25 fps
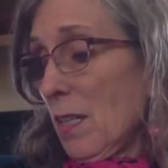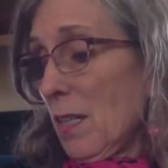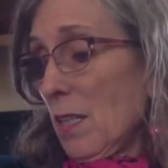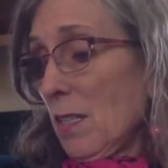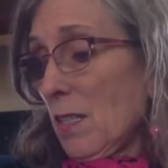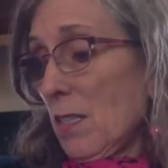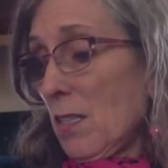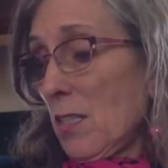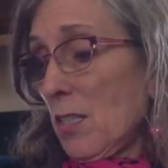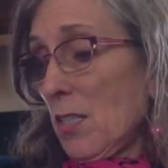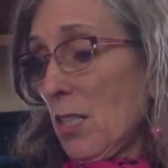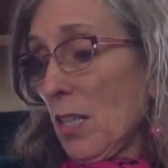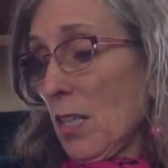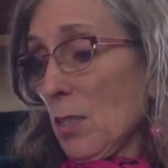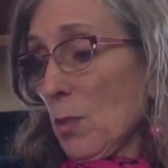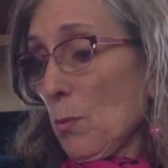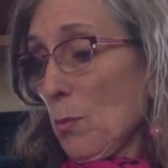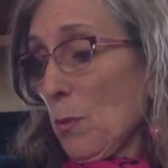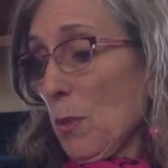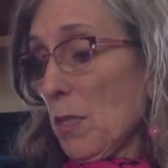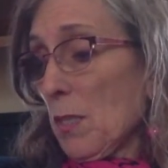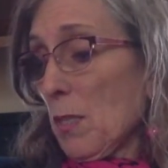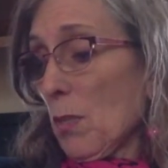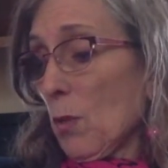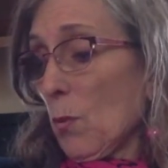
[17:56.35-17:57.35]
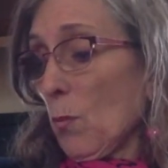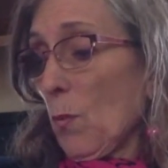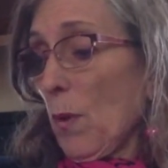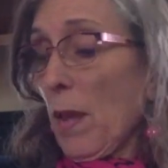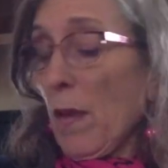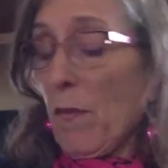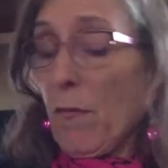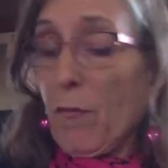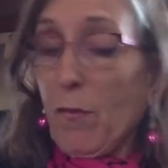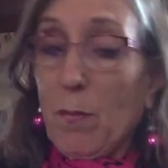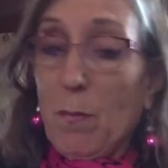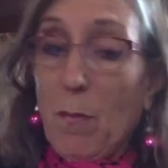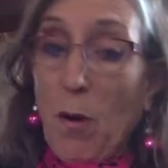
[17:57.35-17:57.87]
6 weeks away
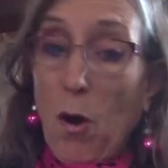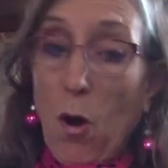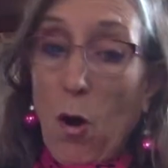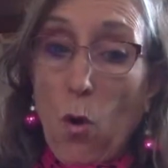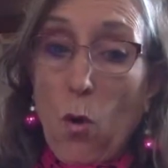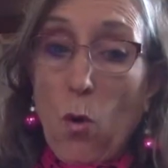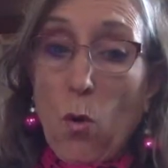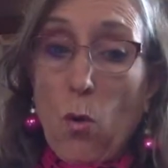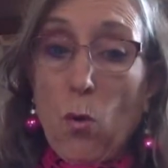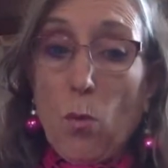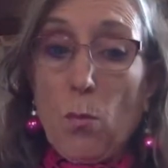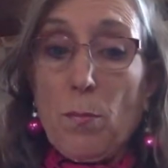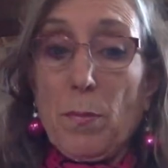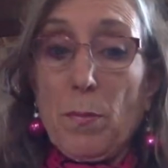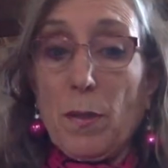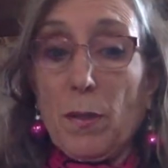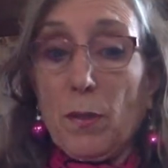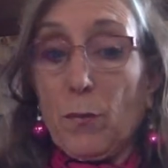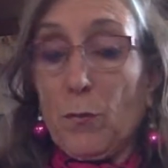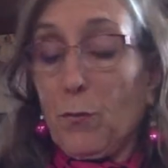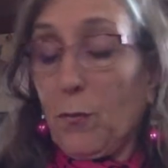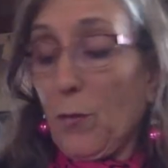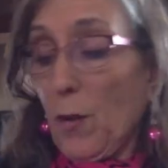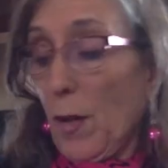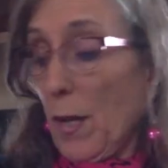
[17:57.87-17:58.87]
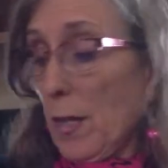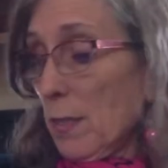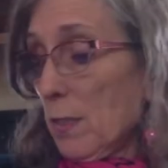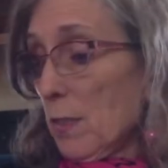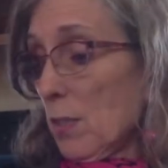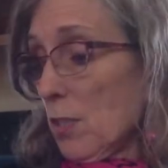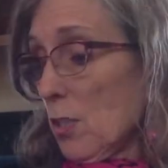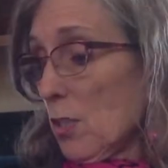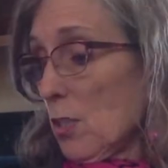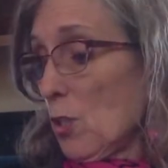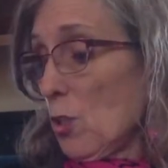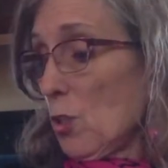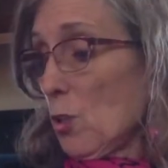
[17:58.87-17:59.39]
from home and her friends
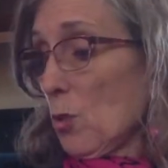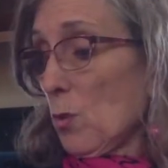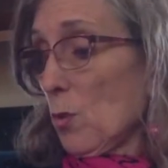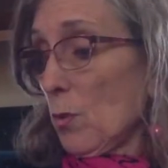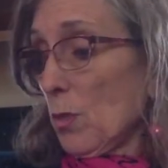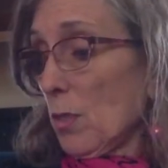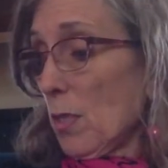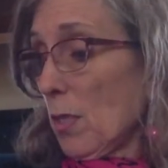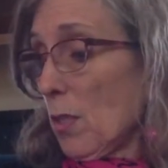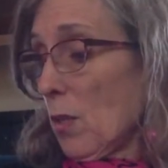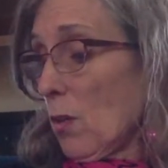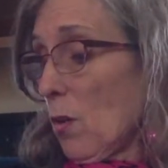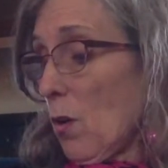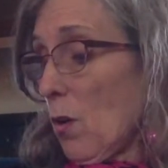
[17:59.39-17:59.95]
and Susan and